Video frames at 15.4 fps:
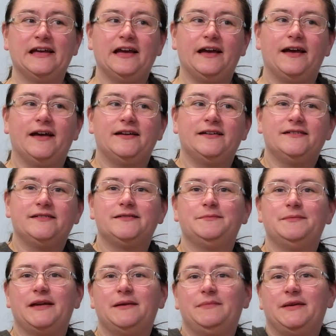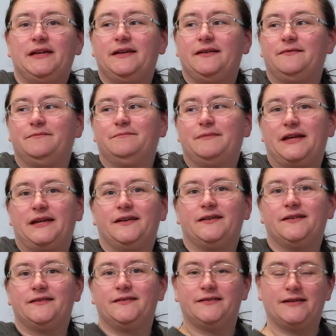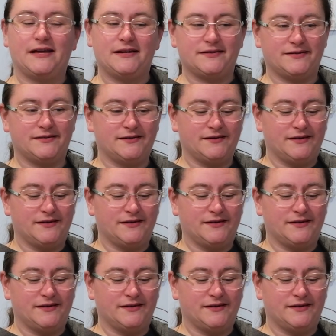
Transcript: and maybe make get